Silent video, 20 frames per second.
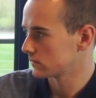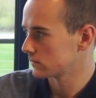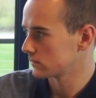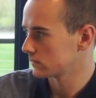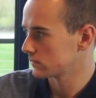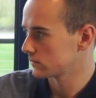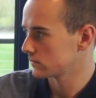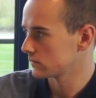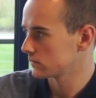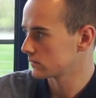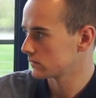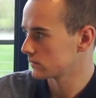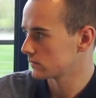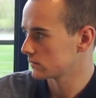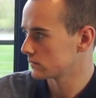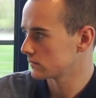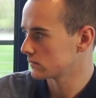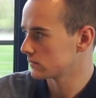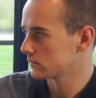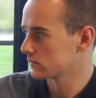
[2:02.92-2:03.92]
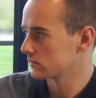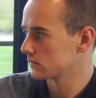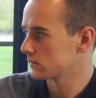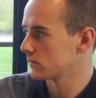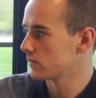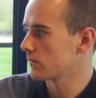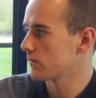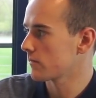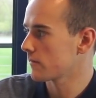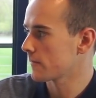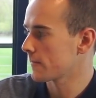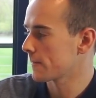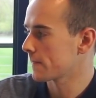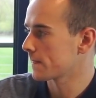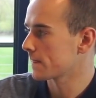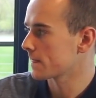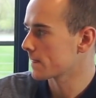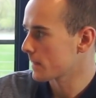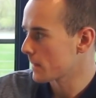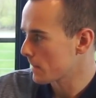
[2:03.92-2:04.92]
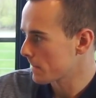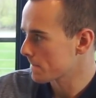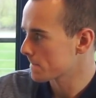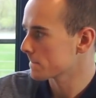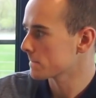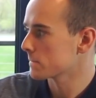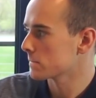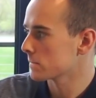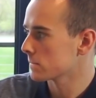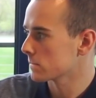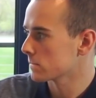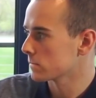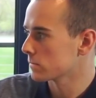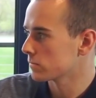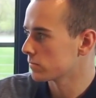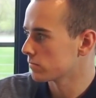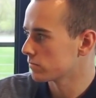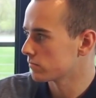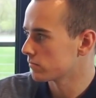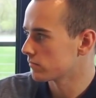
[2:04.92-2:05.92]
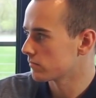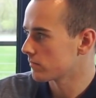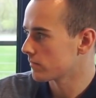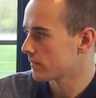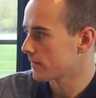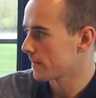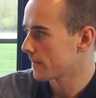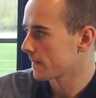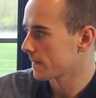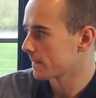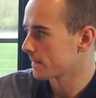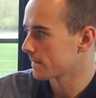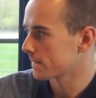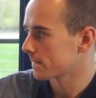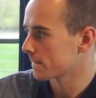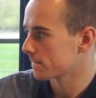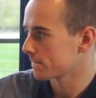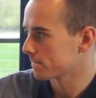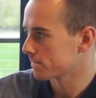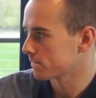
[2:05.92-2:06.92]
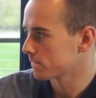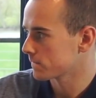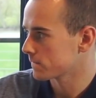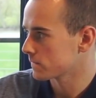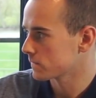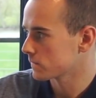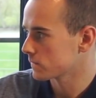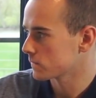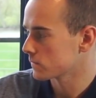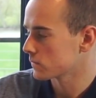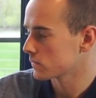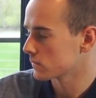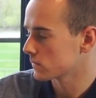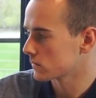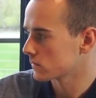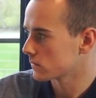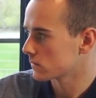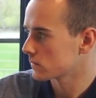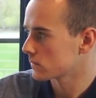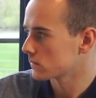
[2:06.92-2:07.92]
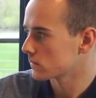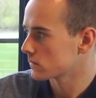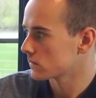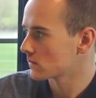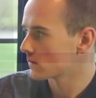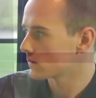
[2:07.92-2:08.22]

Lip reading: The person shown says nothing.